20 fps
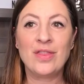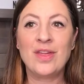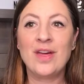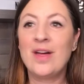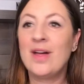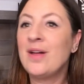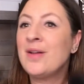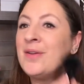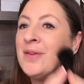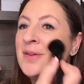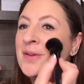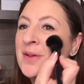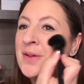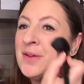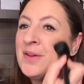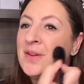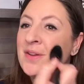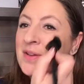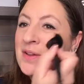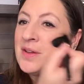the
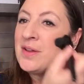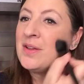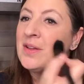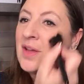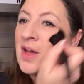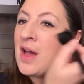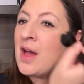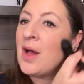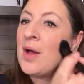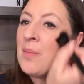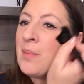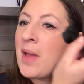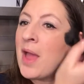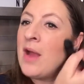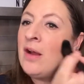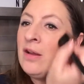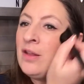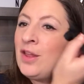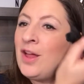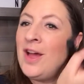
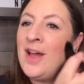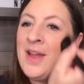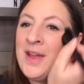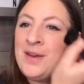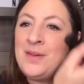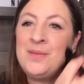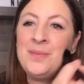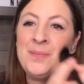hairline.